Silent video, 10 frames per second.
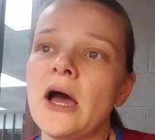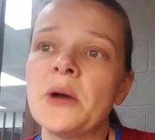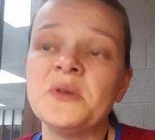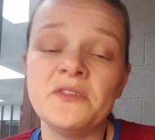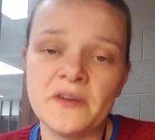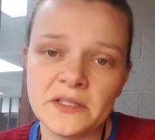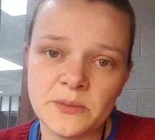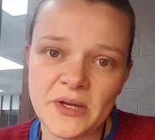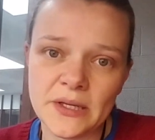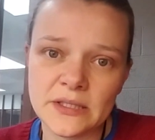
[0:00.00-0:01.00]
you failed a
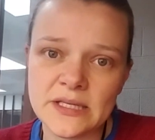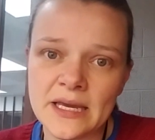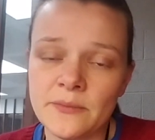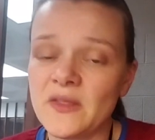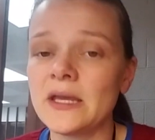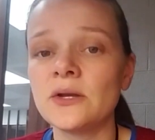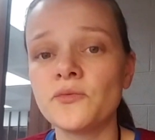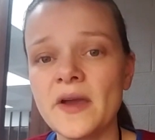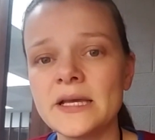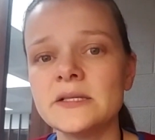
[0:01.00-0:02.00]
big exam. They can
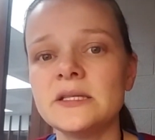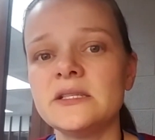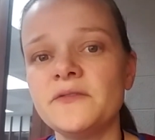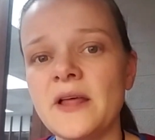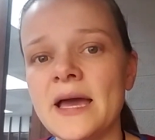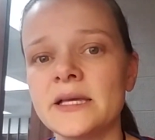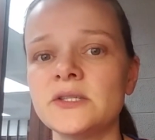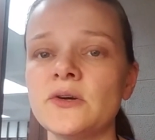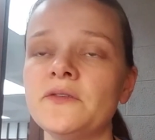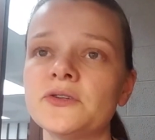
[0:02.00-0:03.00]
raise these flags.
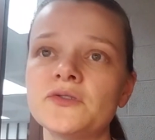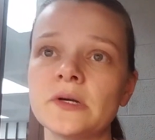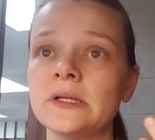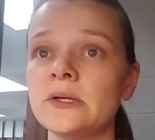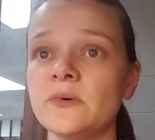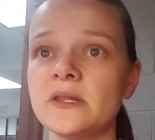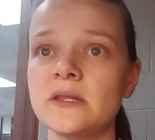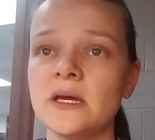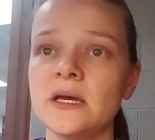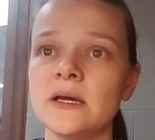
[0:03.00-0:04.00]
So if you're struggling with
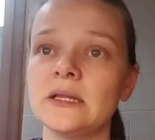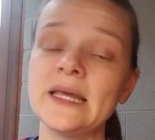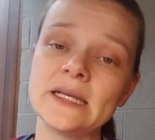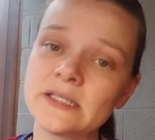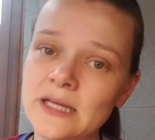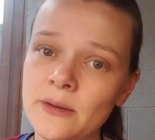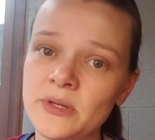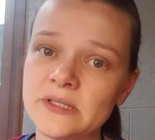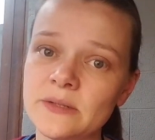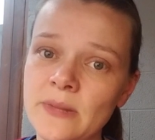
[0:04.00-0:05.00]
late
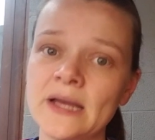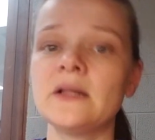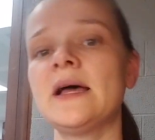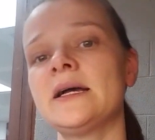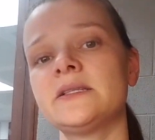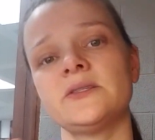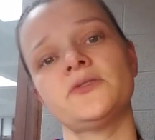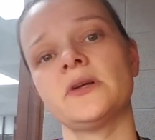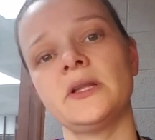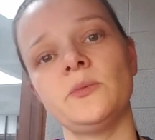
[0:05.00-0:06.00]
assignments in my class and
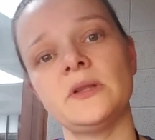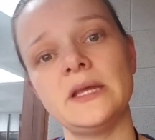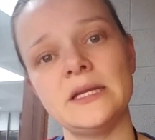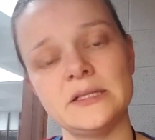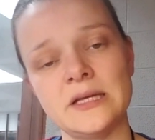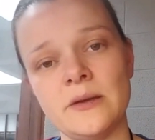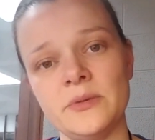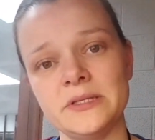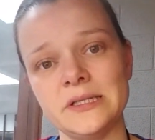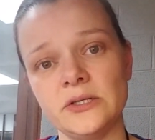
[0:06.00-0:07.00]
struggling with late
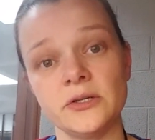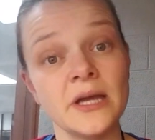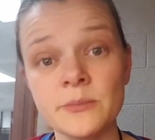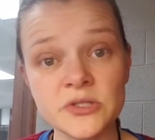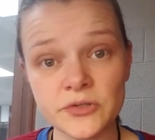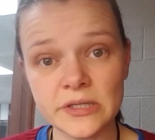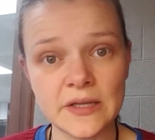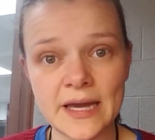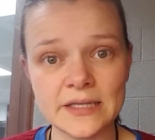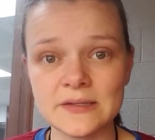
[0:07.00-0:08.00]
assignments in your chemistry
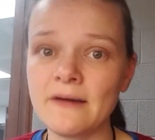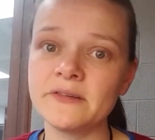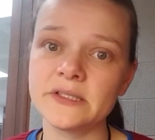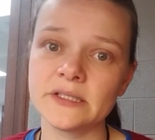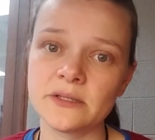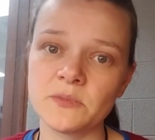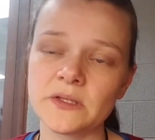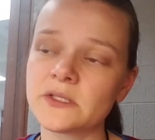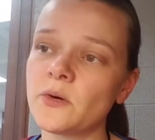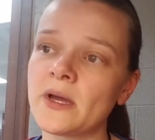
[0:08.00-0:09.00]
class, obviously
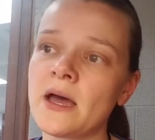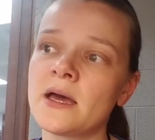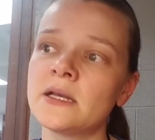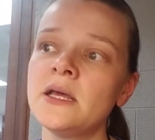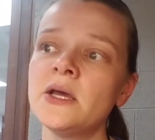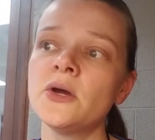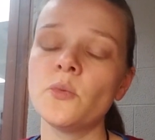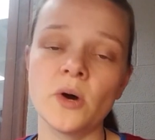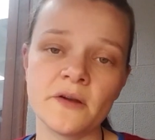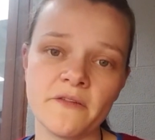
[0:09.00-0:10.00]
something's going on.
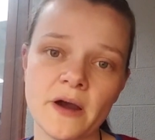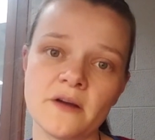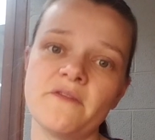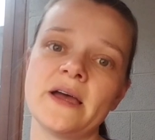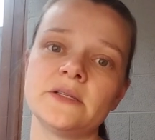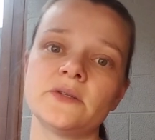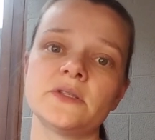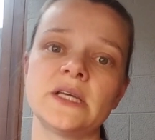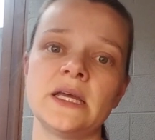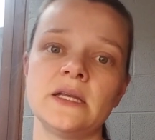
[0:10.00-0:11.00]
One of our advisors
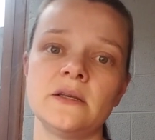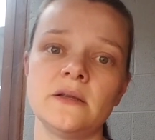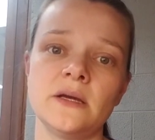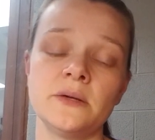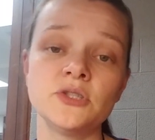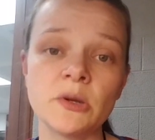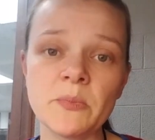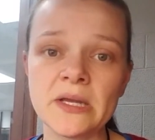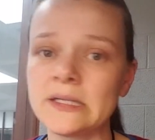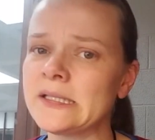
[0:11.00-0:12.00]
can jump
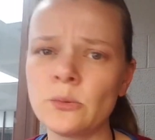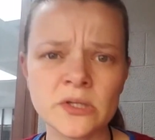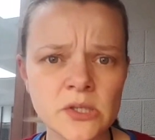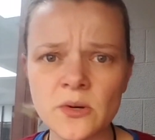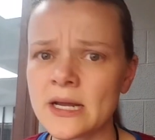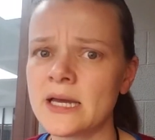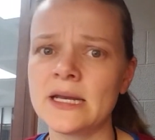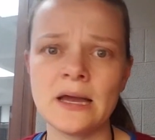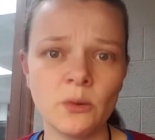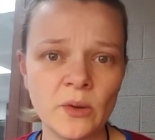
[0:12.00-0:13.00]
in and say, what's going on?
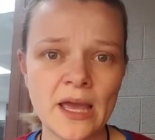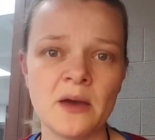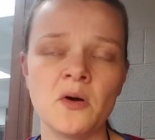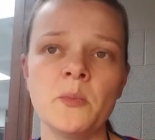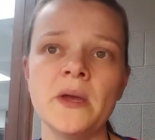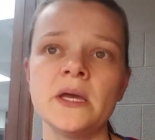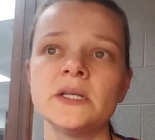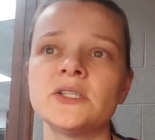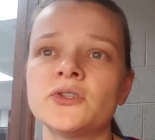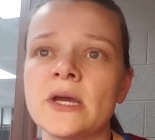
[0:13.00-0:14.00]
How can we help
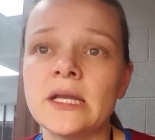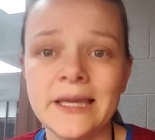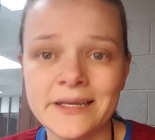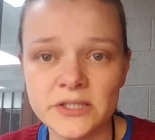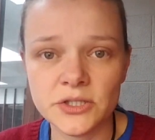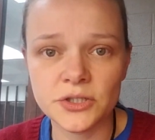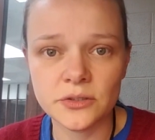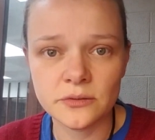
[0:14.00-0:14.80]
to try to catch